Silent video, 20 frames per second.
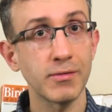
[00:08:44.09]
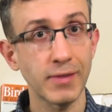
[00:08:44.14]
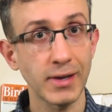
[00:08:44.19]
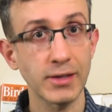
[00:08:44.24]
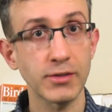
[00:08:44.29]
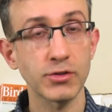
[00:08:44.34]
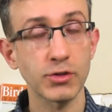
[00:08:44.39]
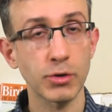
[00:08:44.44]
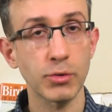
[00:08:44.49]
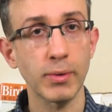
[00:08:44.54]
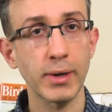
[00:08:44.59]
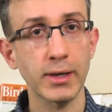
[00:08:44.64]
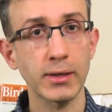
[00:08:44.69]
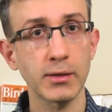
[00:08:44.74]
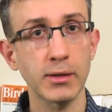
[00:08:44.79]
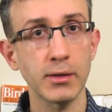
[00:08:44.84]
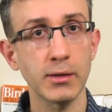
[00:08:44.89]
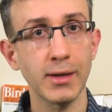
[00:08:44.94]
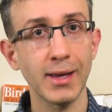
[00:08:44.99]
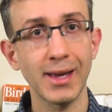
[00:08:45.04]

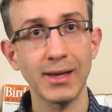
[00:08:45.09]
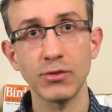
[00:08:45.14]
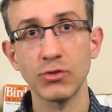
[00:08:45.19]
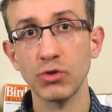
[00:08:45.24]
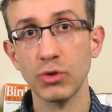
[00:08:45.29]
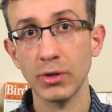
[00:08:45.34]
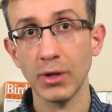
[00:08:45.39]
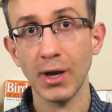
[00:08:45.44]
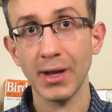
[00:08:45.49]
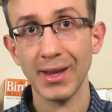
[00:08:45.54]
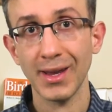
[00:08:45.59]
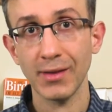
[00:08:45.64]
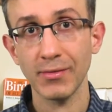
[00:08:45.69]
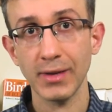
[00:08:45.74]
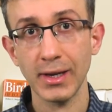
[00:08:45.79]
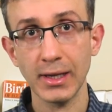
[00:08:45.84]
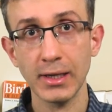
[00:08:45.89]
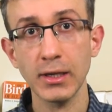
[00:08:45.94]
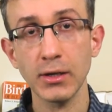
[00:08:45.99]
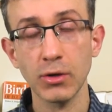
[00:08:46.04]
phase-corrected, and should not
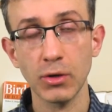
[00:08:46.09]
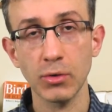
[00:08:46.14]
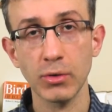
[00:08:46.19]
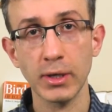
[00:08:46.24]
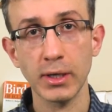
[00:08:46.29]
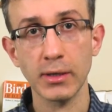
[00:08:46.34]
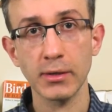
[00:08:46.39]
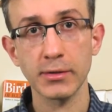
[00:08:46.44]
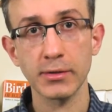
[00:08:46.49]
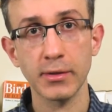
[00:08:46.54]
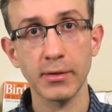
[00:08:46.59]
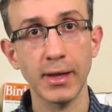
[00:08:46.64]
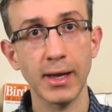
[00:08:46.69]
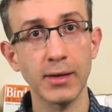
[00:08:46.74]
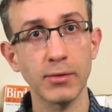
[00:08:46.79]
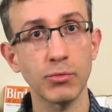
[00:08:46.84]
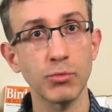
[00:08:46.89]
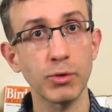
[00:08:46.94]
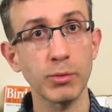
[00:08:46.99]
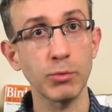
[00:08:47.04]
have any coatings
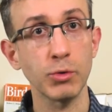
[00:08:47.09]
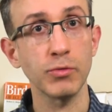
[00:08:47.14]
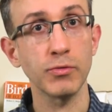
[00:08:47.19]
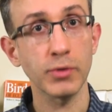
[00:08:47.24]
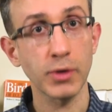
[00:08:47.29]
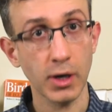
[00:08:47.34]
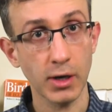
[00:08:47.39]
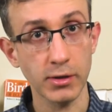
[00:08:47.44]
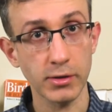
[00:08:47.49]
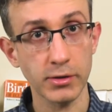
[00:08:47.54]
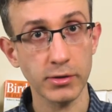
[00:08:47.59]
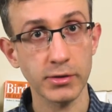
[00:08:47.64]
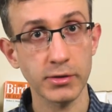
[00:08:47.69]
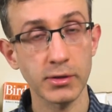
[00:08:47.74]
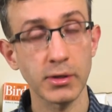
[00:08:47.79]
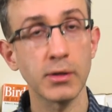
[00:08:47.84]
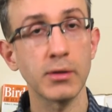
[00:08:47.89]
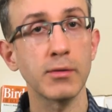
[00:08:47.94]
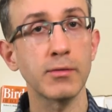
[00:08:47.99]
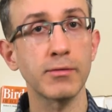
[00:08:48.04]
that remove
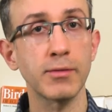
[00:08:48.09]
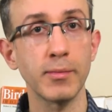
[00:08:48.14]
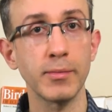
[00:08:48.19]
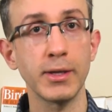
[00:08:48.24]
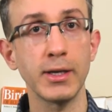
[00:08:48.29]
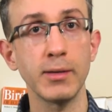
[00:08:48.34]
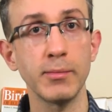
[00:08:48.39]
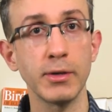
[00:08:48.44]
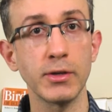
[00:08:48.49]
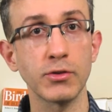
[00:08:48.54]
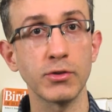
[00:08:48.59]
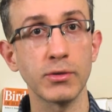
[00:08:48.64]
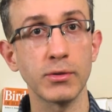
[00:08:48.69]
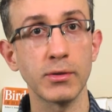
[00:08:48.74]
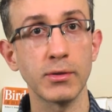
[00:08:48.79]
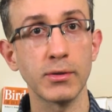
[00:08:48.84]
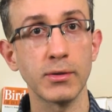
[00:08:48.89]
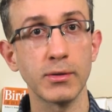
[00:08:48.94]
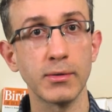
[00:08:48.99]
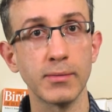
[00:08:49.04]
colors from the image.